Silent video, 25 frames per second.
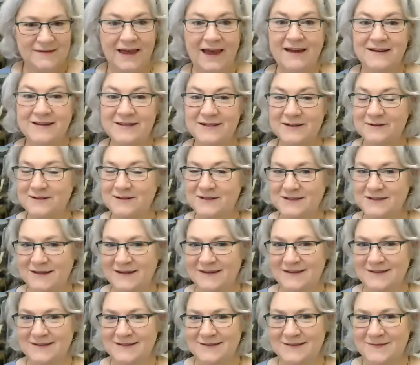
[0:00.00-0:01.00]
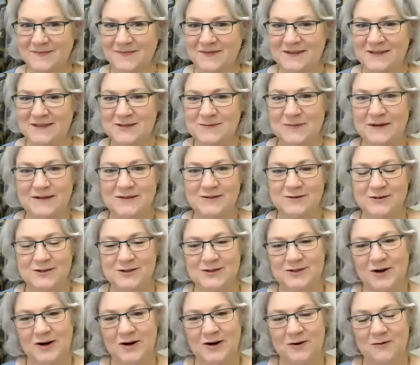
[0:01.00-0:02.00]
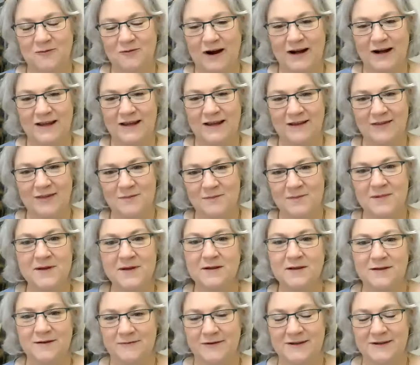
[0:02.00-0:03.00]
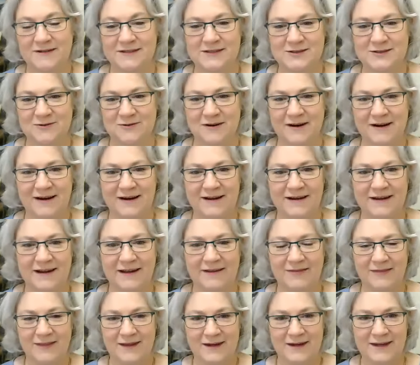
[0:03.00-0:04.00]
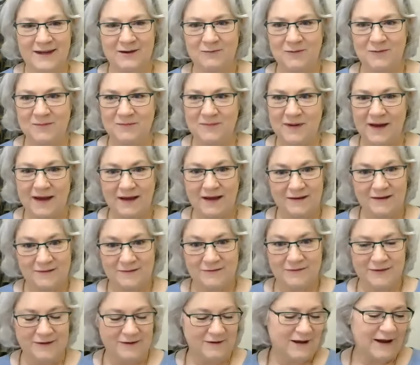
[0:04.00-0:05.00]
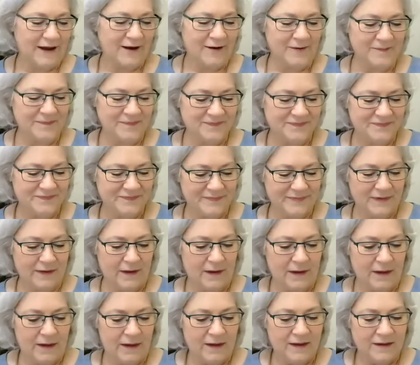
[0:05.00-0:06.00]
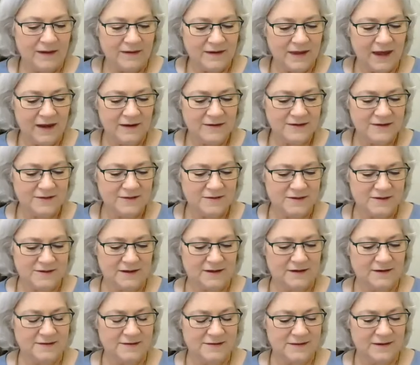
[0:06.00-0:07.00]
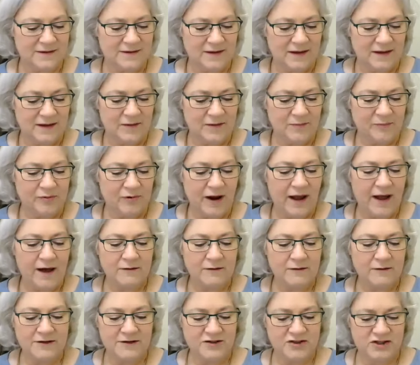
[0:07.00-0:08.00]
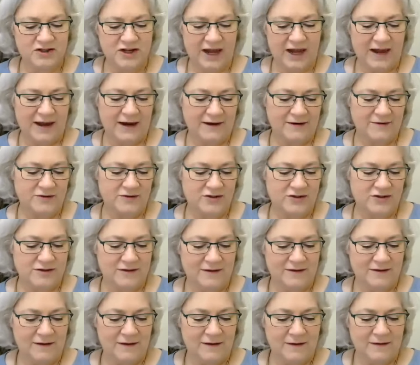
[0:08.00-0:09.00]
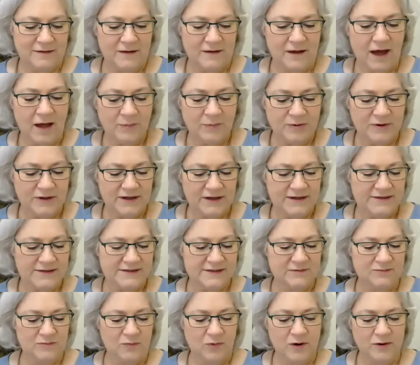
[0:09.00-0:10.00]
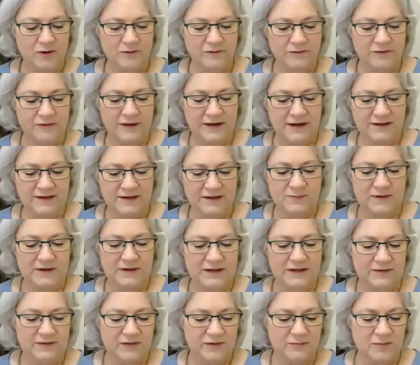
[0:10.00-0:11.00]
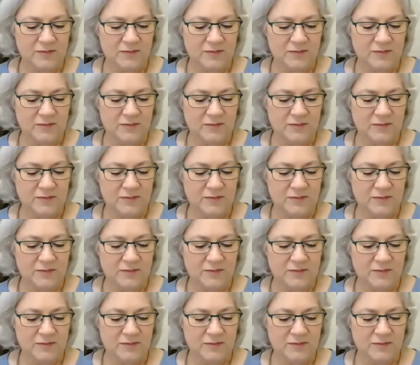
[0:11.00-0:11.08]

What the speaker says: Canto VI, the Spenser started writing in the middle of his story, and then he went back and filled out. Canto VI, proud change, not pleased in mortal things beneath the